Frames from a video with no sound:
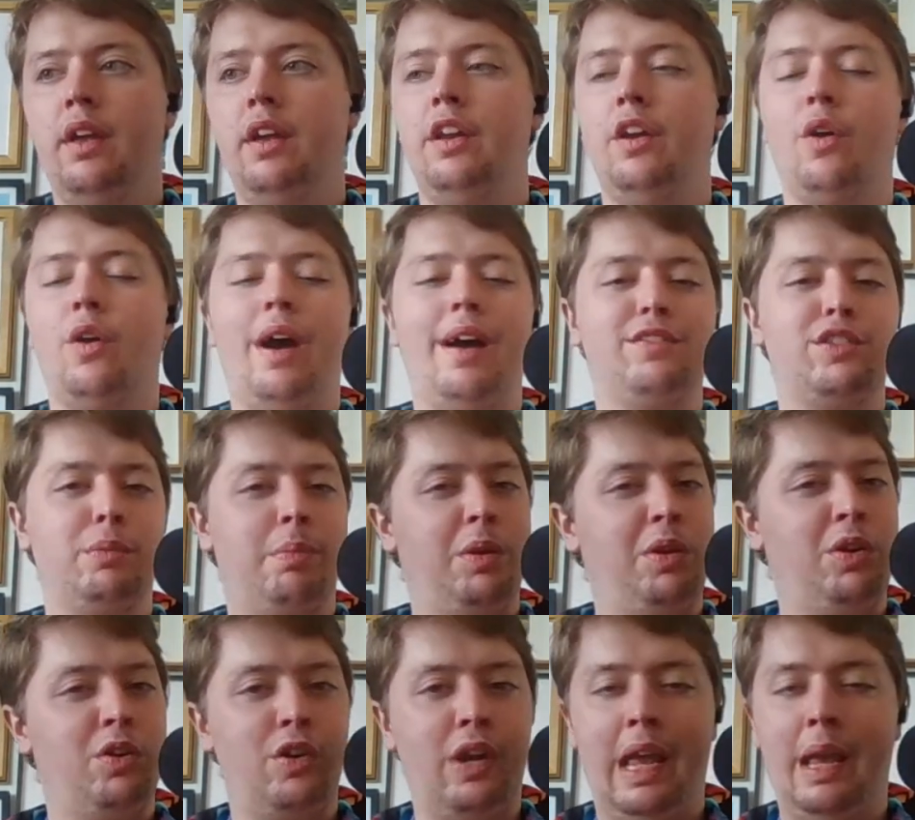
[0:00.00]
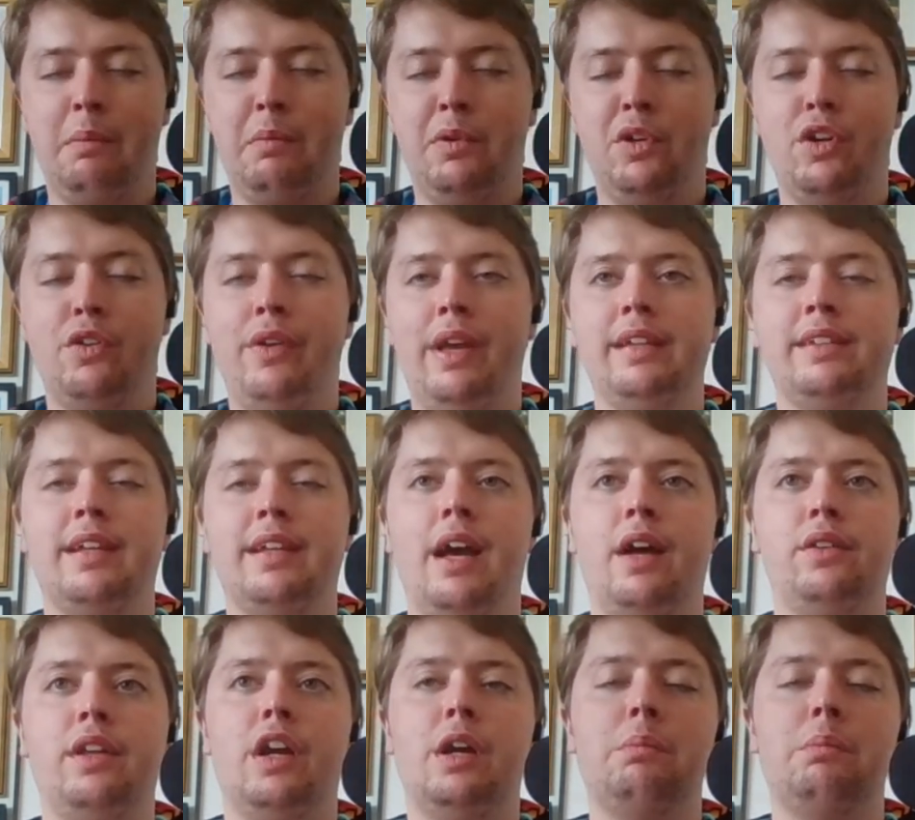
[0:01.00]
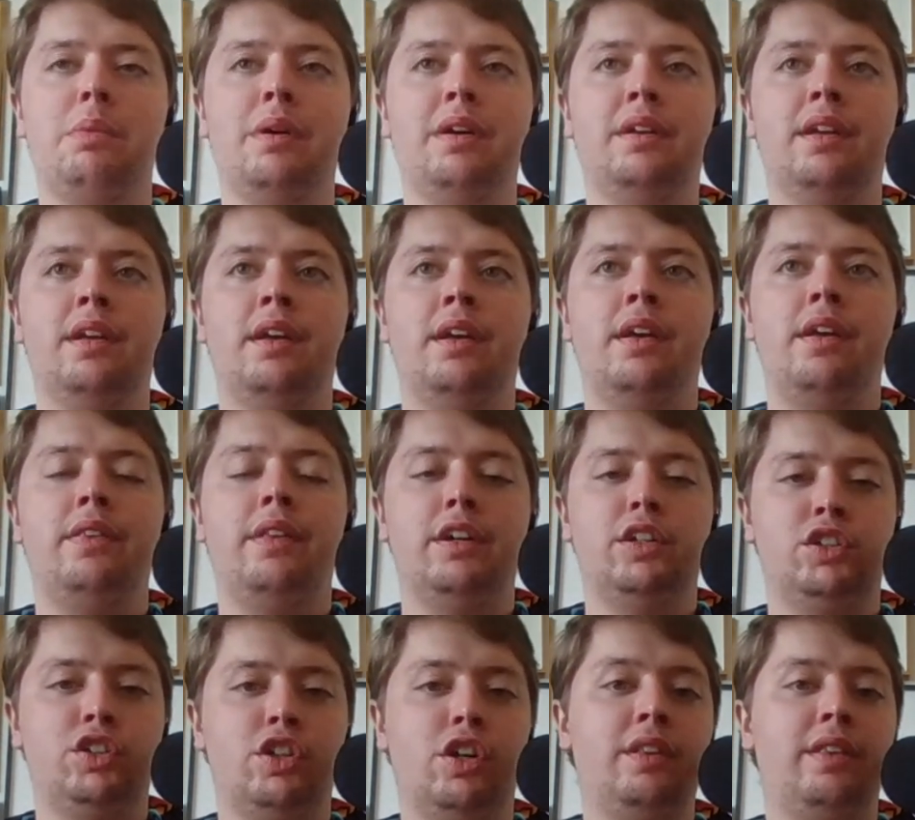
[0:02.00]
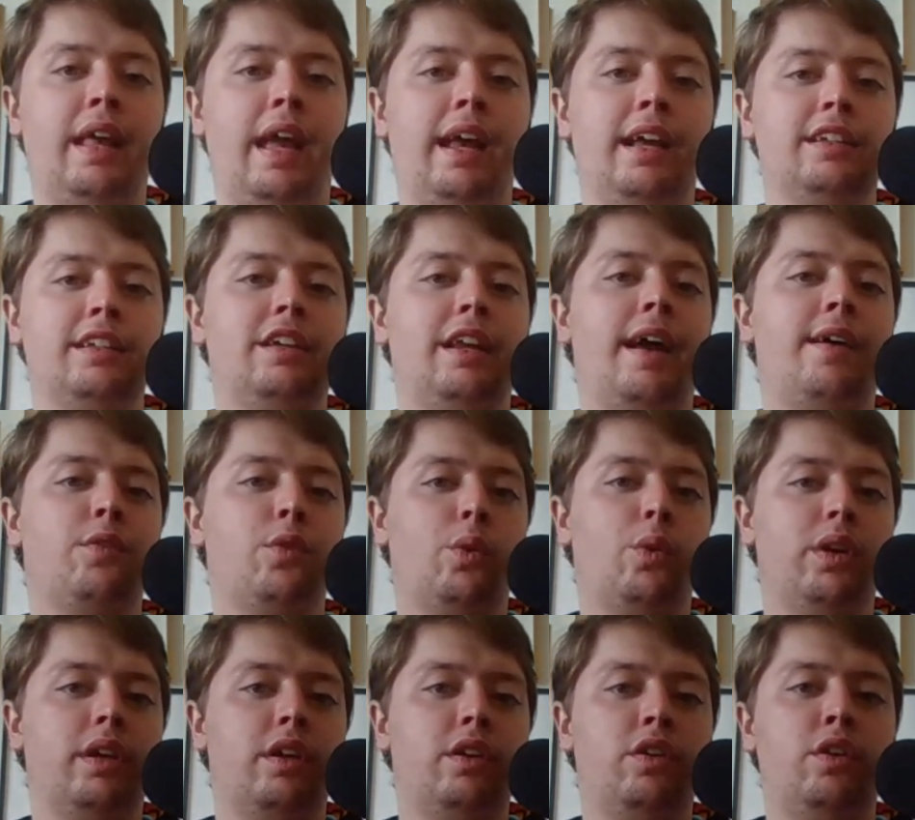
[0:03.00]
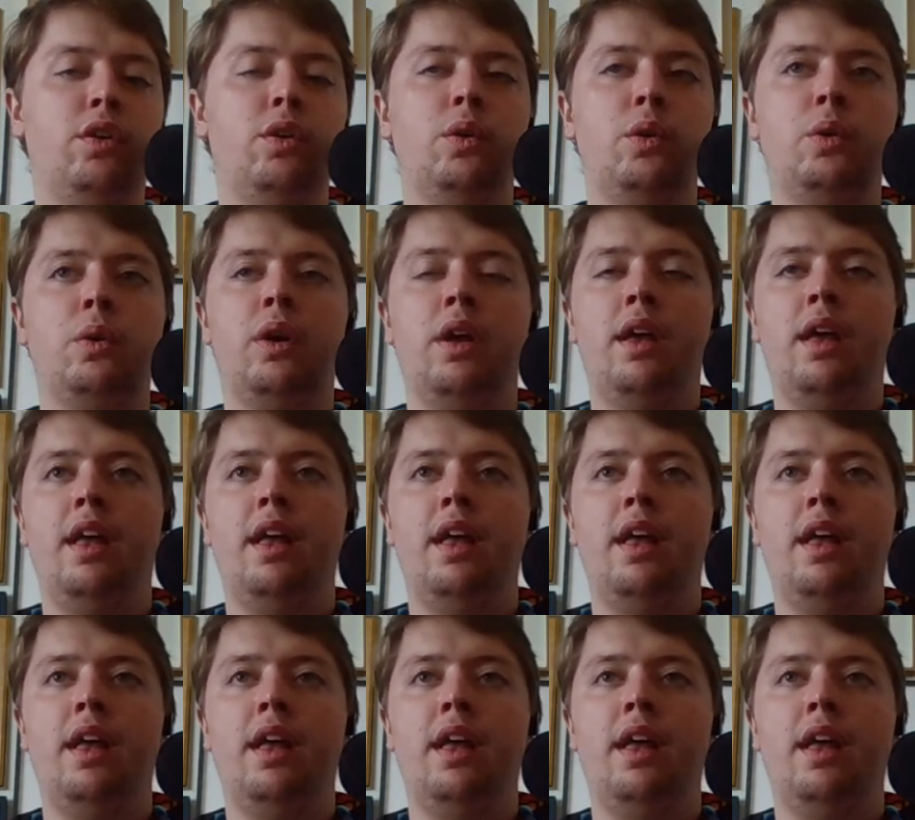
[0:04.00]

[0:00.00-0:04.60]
You don't have to put your name or your face out there, but there are certain things that everyone can do